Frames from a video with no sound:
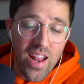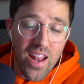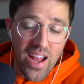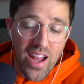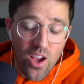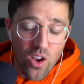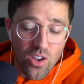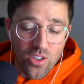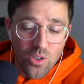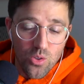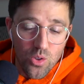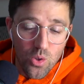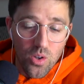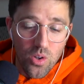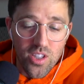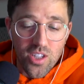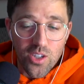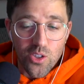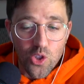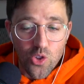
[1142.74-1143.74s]
and i also do a
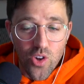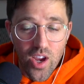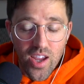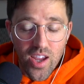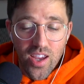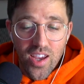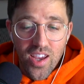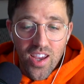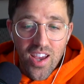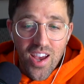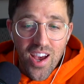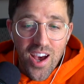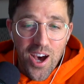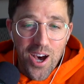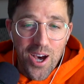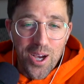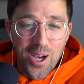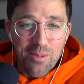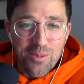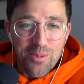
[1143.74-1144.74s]
little trick
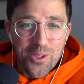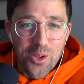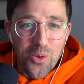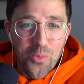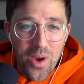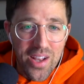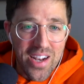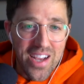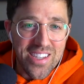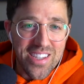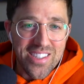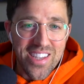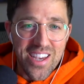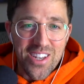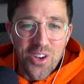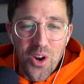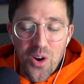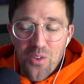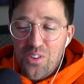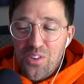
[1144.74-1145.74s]
um, so when i
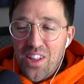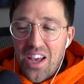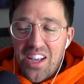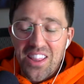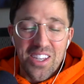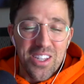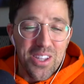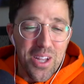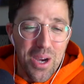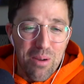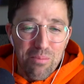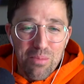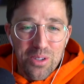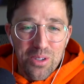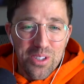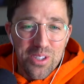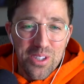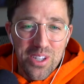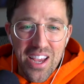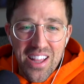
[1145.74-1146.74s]
send over like the
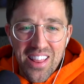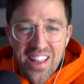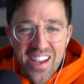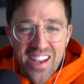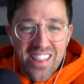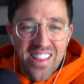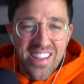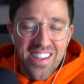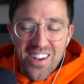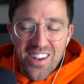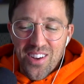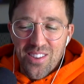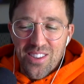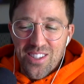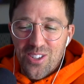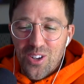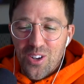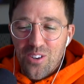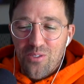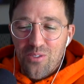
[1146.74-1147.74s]
numbers and, and like the you know
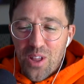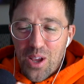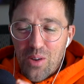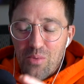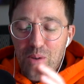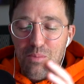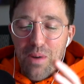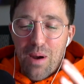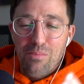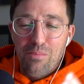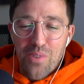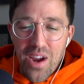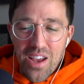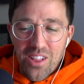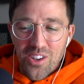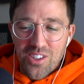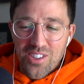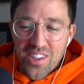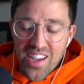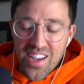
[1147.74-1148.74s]
sort of like what my
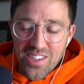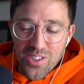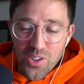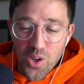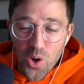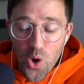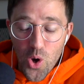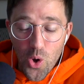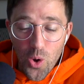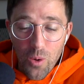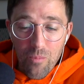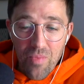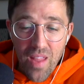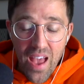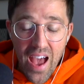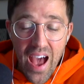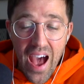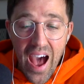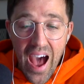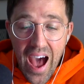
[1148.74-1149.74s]
brand looks like as a whole
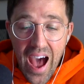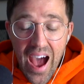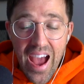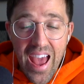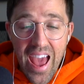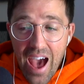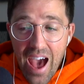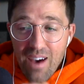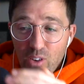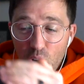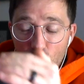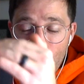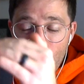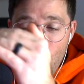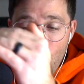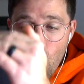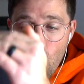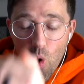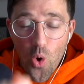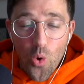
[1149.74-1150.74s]
i have a
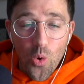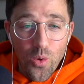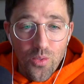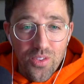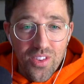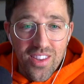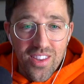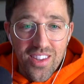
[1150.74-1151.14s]
whole